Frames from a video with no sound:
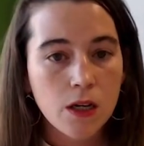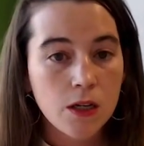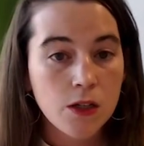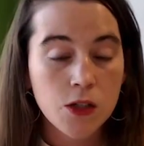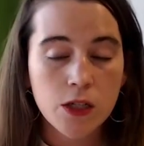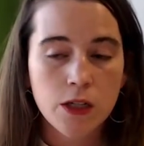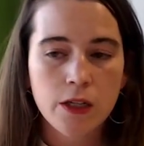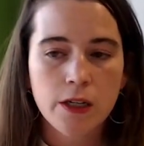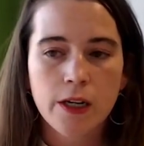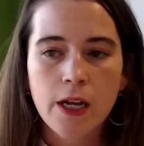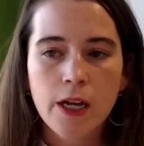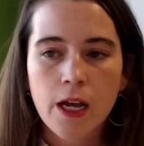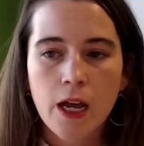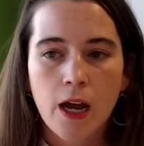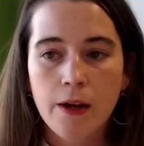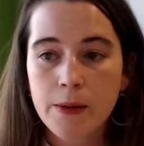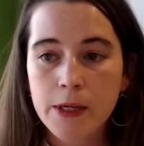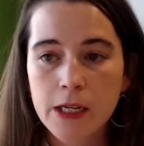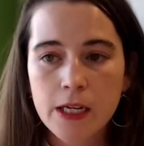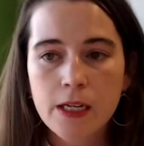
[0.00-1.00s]
Sure.
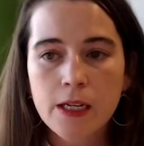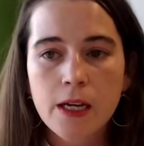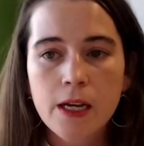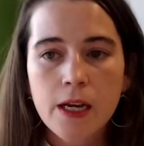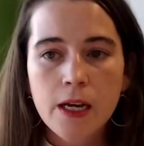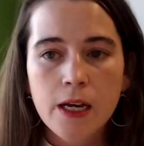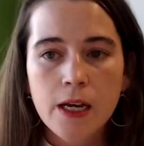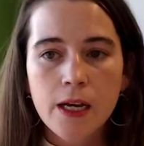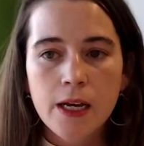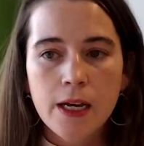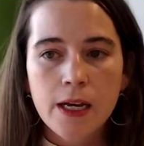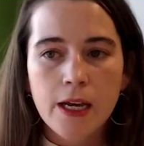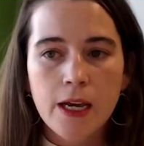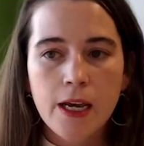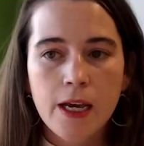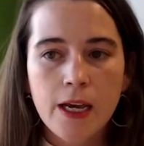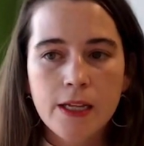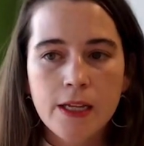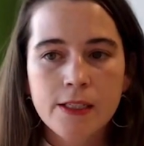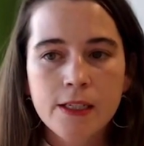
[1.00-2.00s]
I mean,
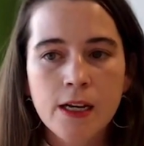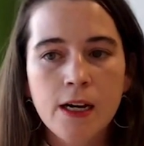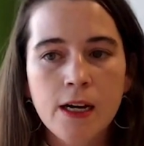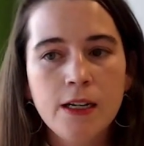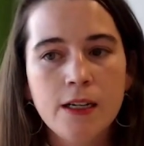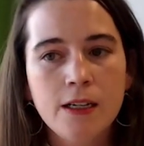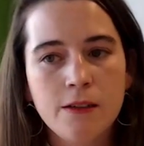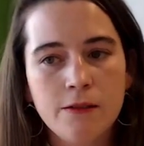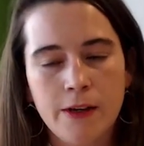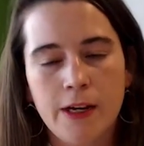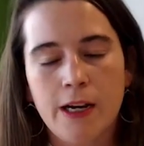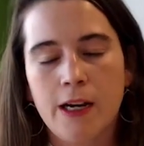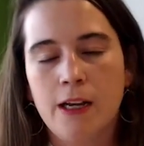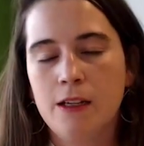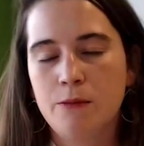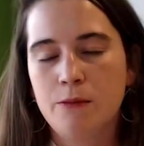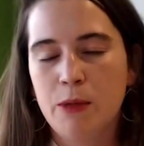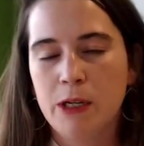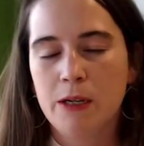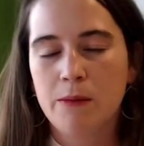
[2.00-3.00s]
it's not
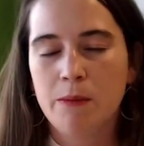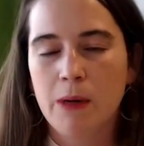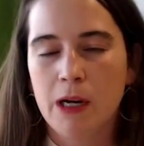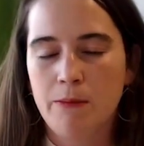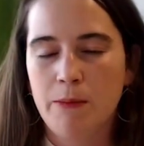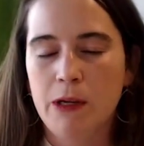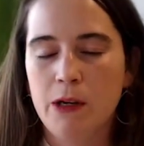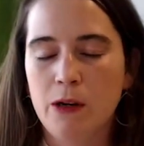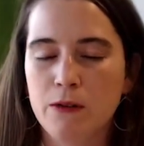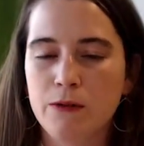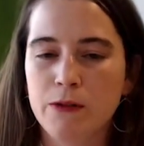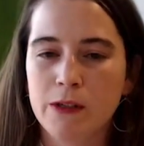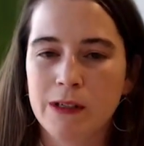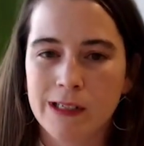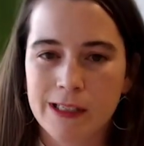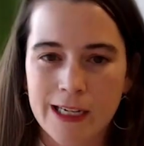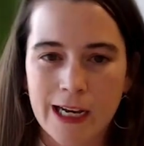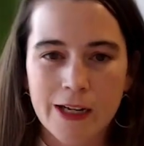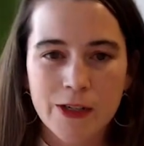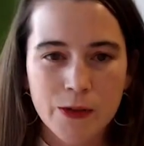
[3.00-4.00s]
invalid, but it might be
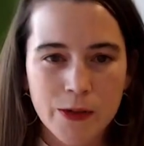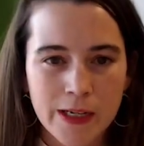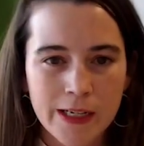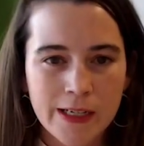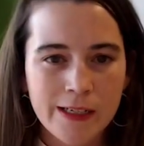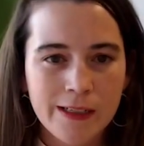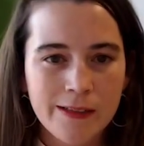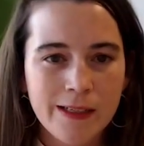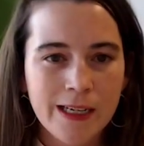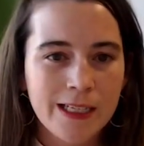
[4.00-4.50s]
over-exaggerated.